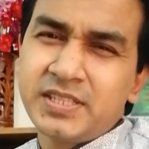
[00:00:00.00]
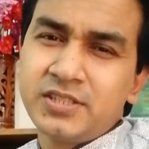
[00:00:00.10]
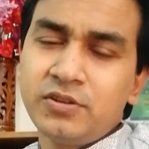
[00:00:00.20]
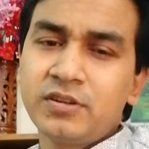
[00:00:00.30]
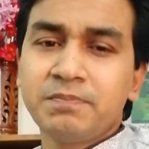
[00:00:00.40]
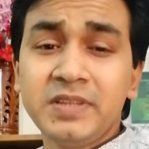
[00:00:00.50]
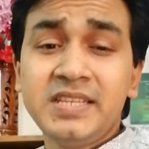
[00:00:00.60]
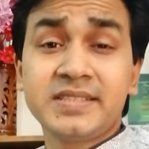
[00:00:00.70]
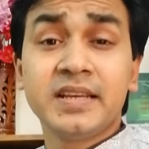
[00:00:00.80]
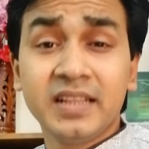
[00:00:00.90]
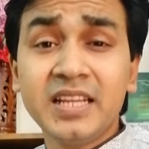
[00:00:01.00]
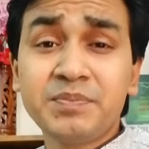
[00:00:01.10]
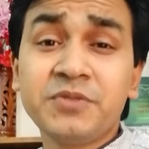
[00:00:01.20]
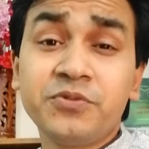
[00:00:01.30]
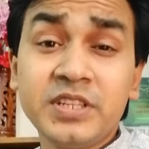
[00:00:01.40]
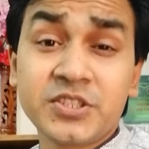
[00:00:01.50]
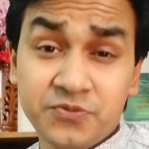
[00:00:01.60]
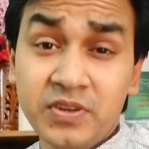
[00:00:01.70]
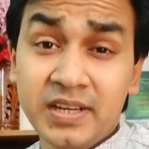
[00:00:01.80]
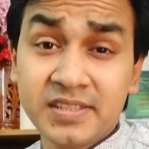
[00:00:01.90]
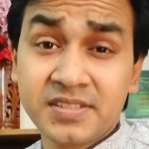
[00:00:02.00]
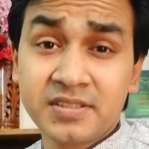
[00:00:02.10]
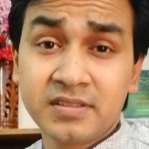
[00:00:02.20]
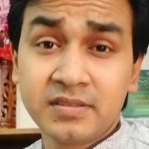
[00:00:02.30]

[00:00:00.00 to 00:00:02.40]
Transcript: or please let me finish fast.